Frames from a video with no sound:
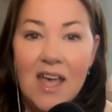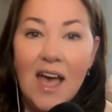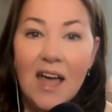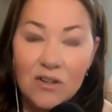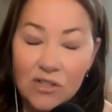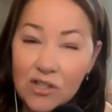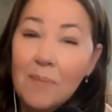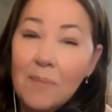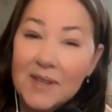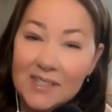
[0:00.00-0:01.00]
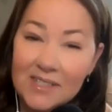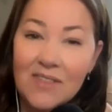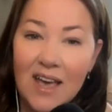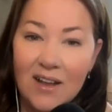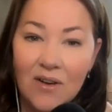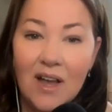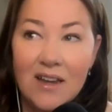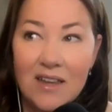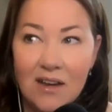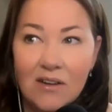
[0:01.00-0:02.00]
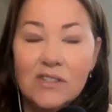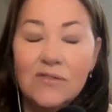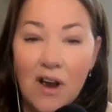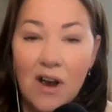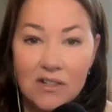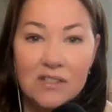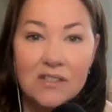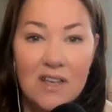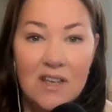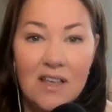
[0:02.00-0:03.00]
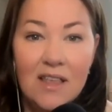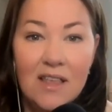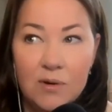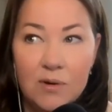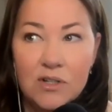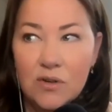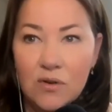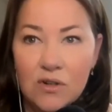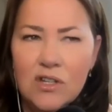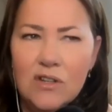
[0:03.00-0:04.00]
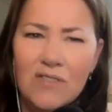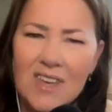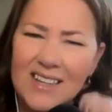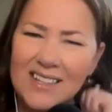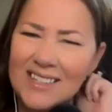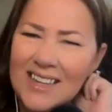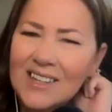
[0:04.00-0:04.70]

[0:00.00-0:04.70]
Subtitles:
and you saw bits of that going on here as far as they were pushed in order to do things.